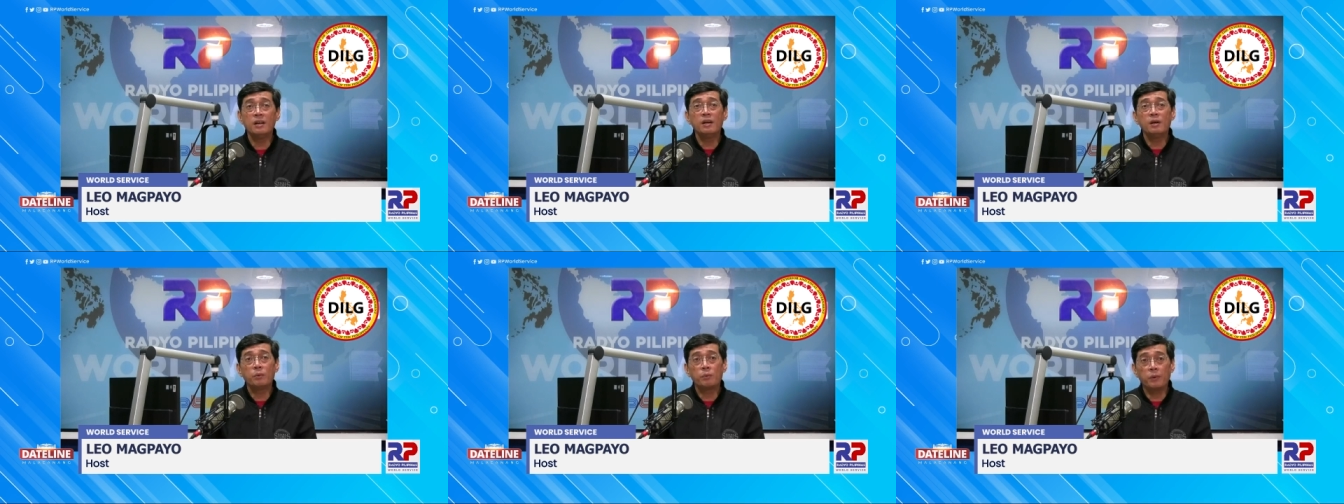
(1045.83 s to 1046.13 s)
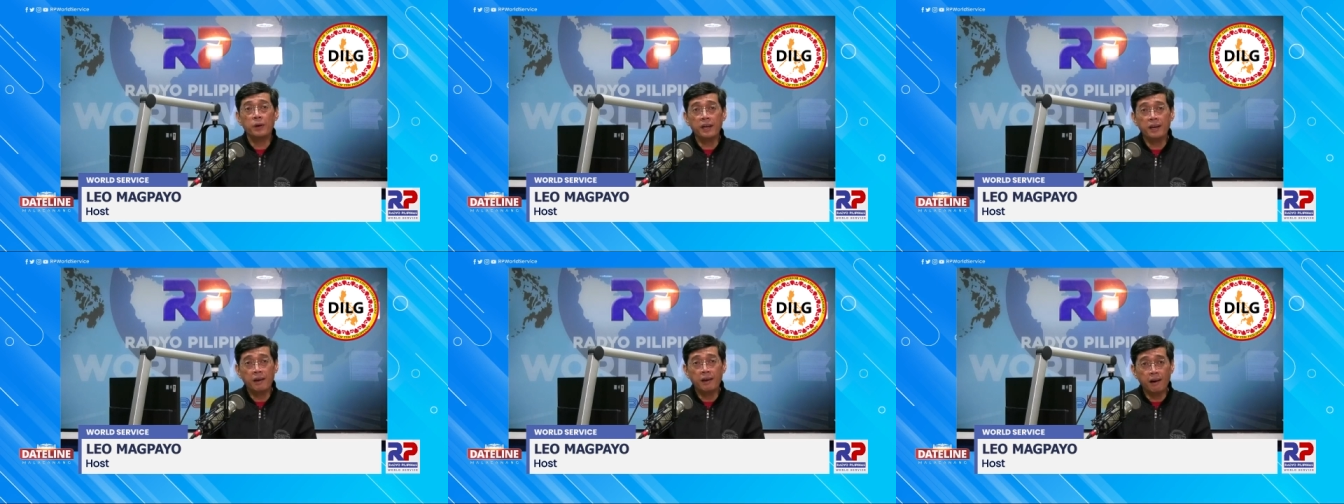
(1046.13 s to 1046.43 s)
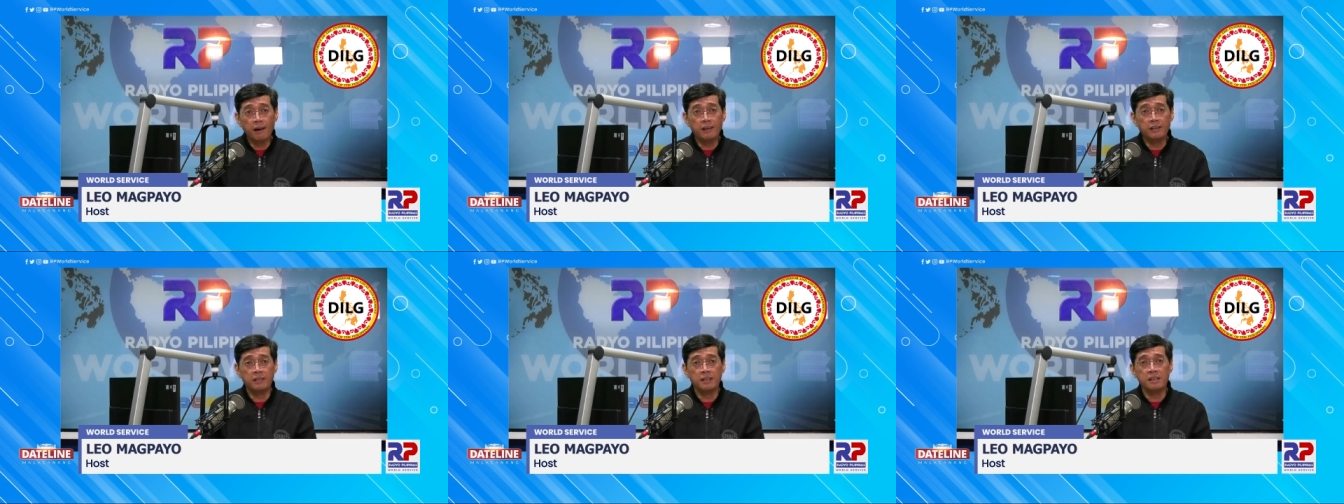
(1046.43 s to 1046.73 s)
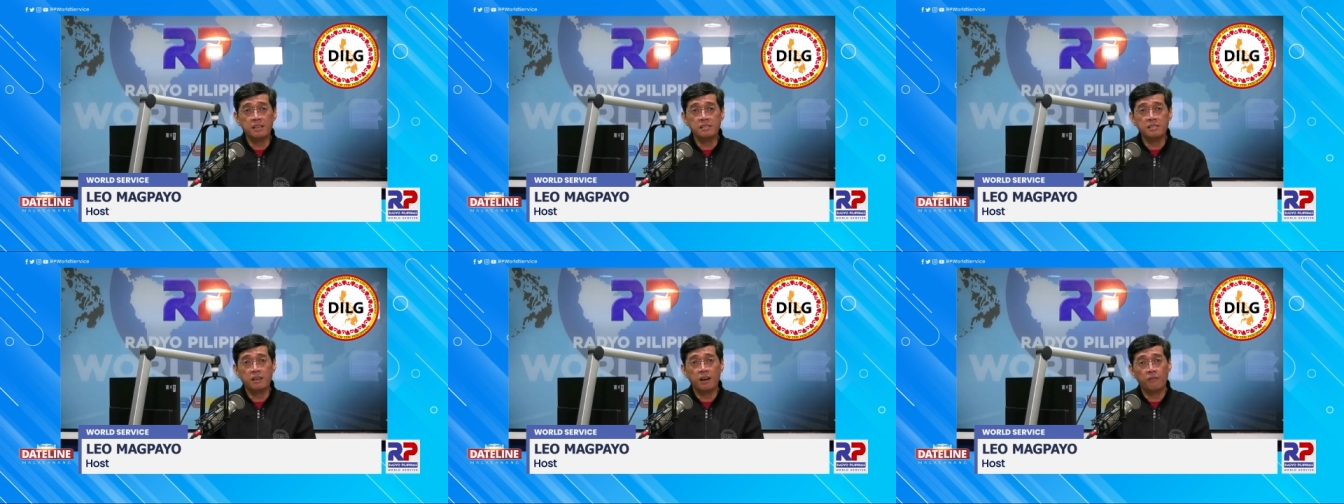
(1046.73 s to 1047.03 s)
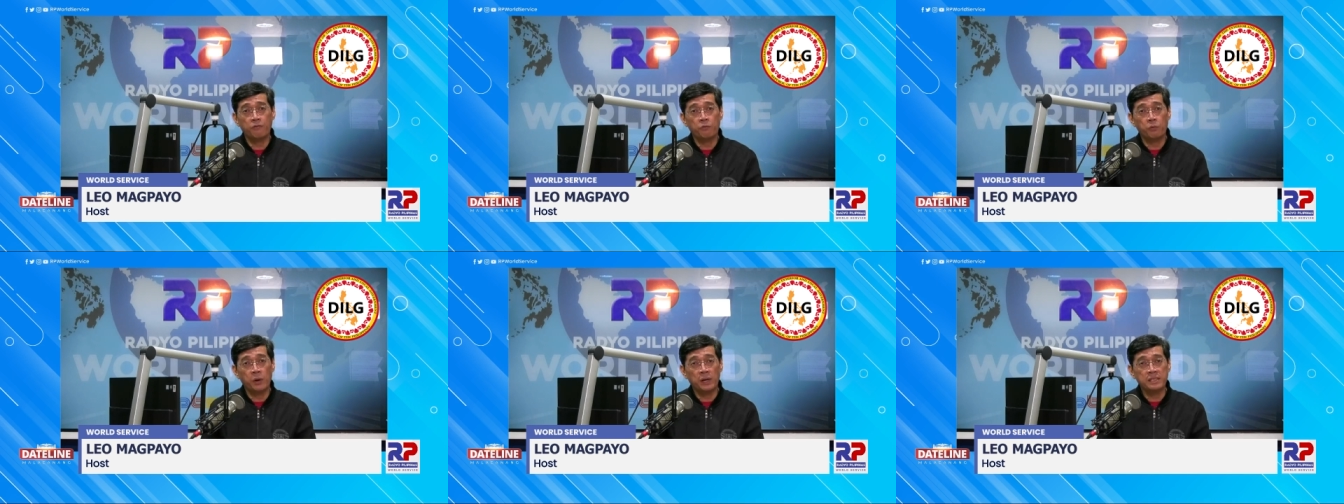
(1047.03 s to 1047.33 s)
regardless of
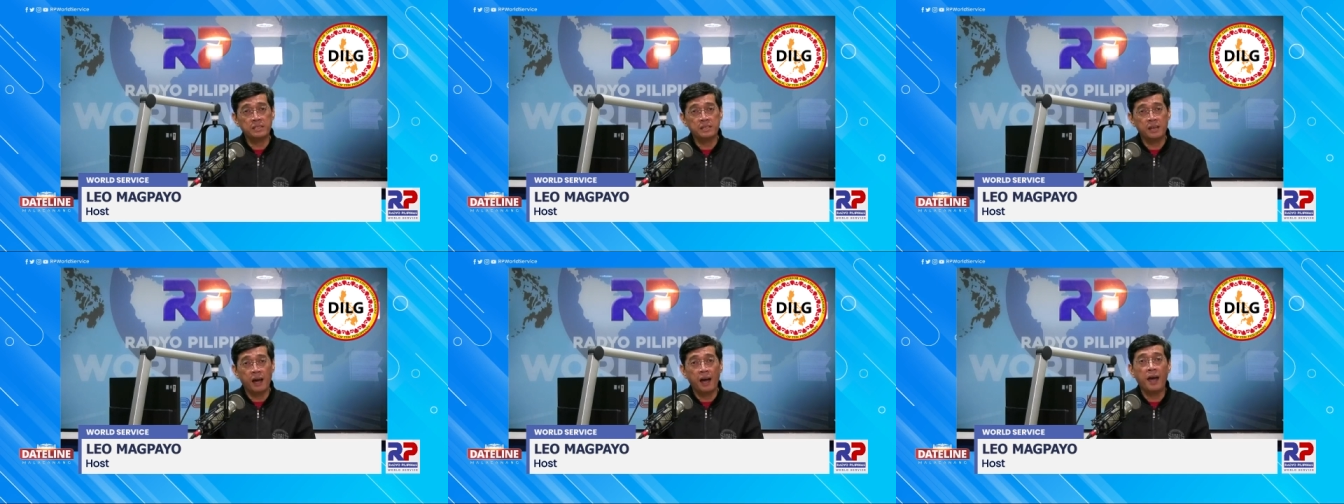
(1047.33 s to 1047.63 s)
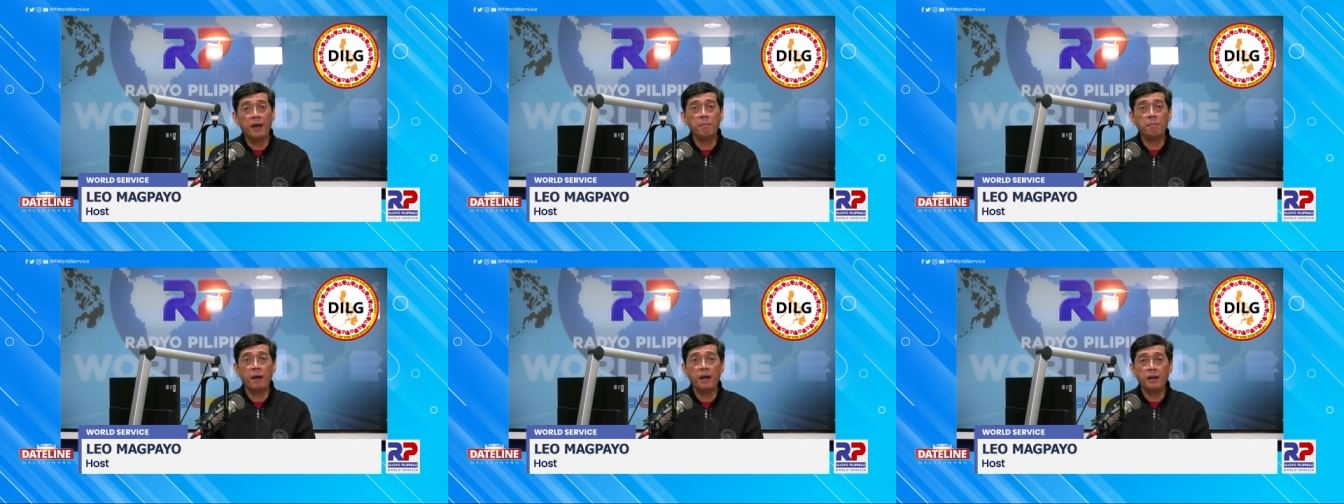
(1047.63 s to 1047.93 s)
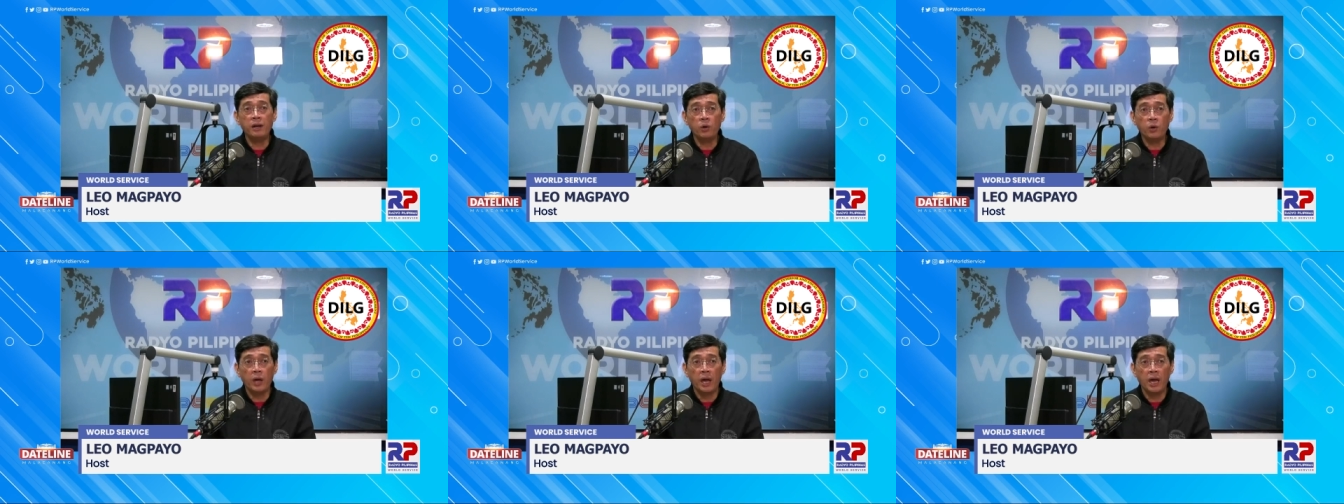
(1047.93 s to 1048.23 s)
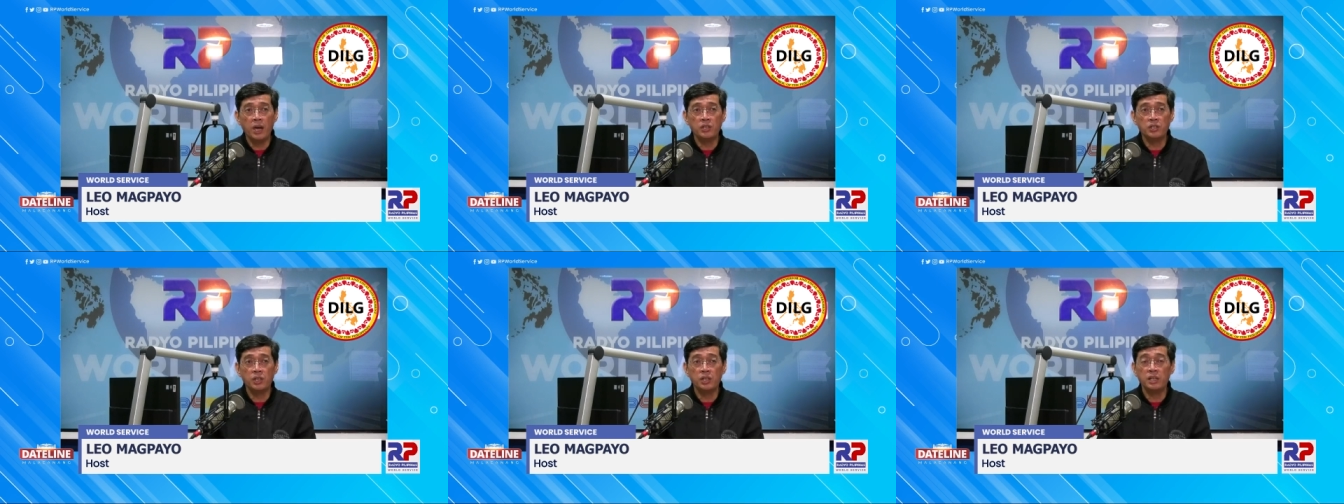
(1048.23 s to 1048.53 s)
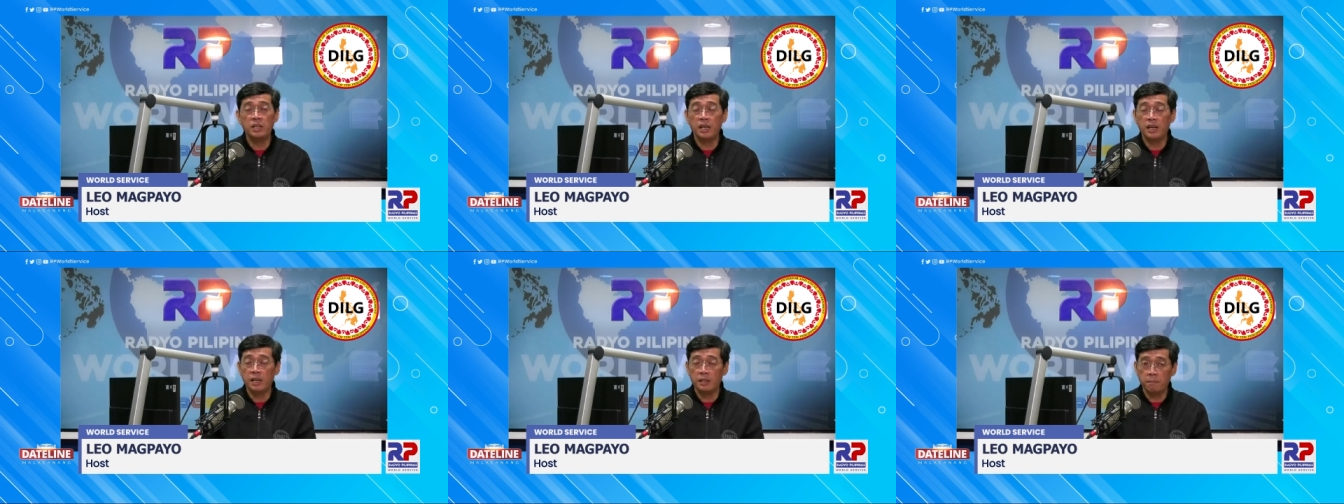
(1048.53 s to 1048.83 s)
what time and occasion
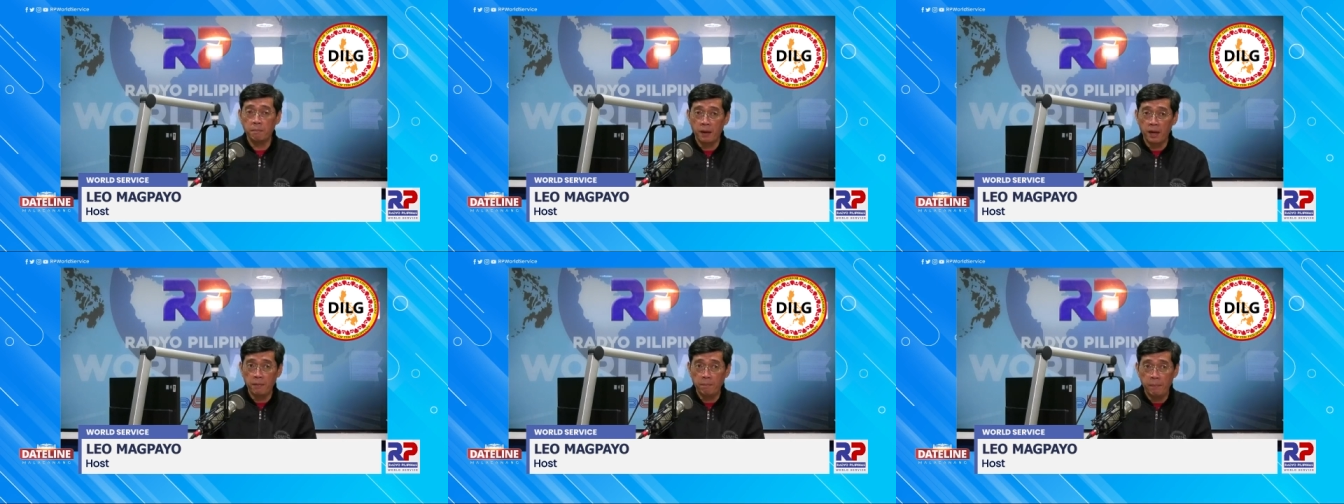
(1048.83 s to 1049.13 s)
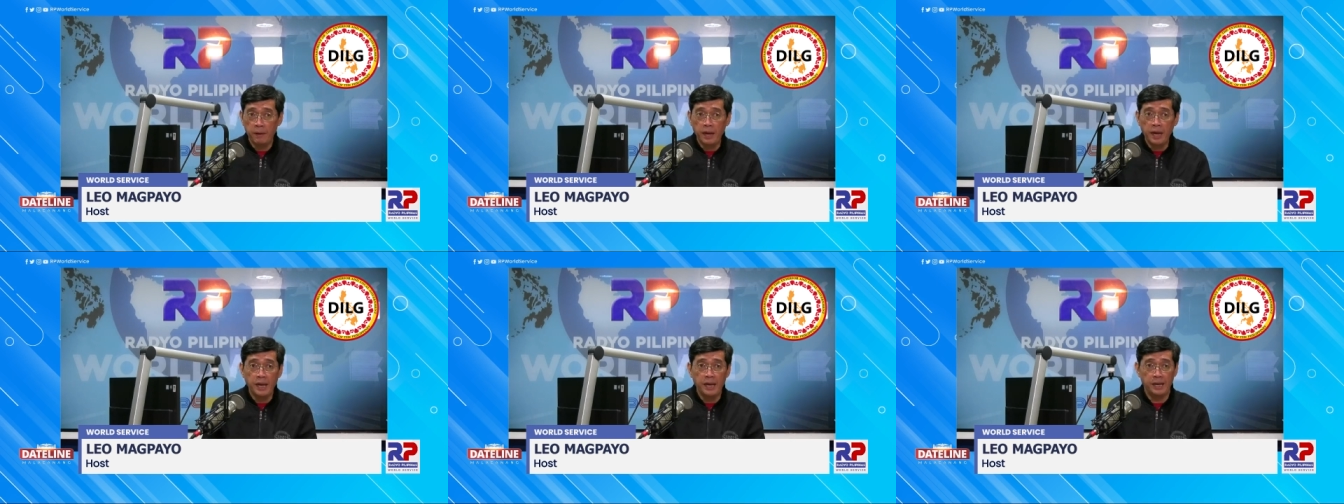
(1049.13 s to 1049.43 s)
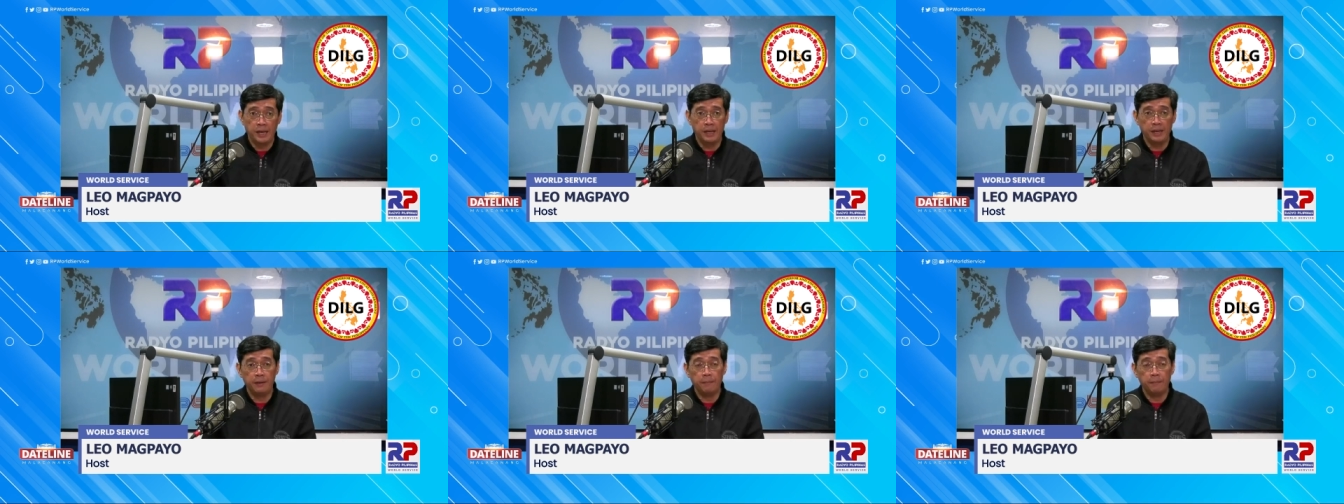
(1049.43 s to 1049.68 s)
it may be.